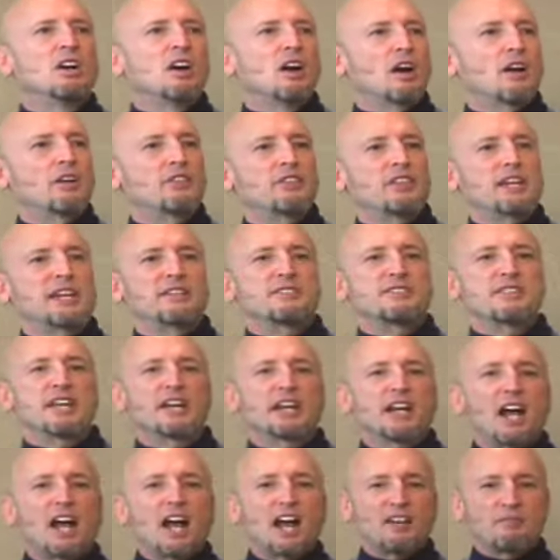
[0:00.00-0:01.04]
are things
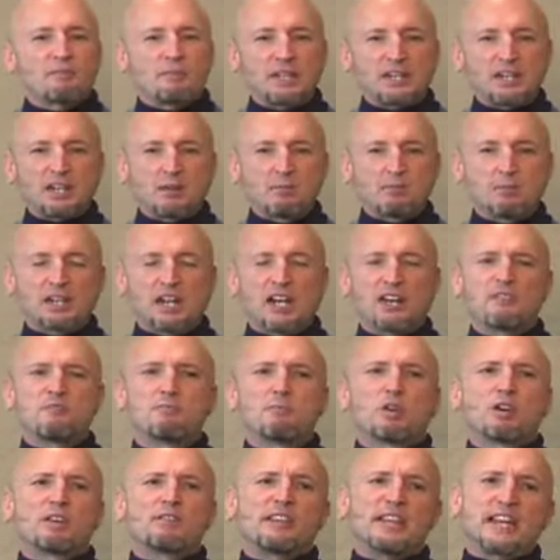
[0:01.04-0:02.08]
that I've become kind of
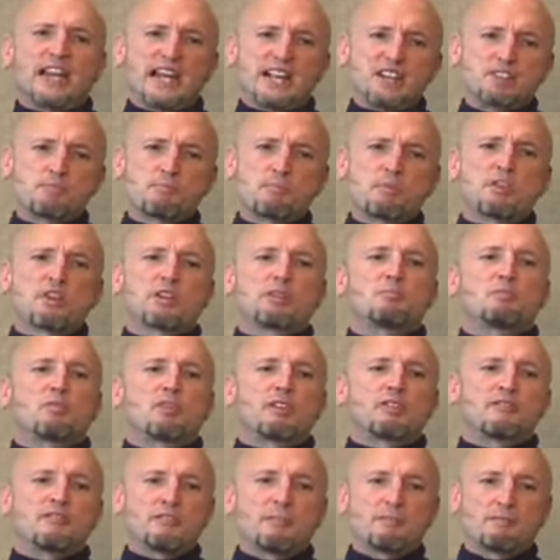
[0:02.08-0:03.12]
more of an expert and
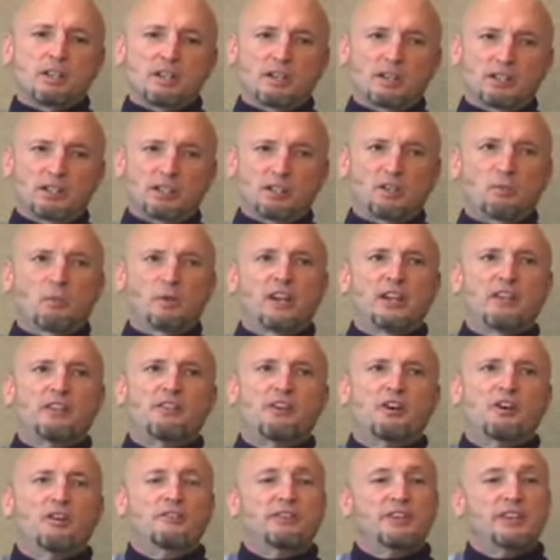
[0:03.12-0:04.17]
more familiar with
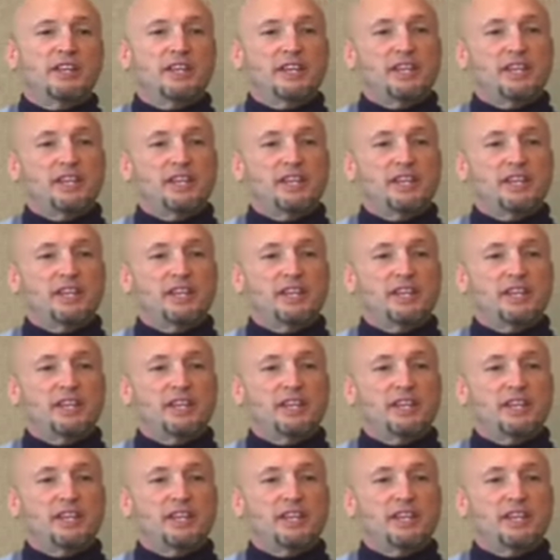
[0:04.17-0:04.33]
over the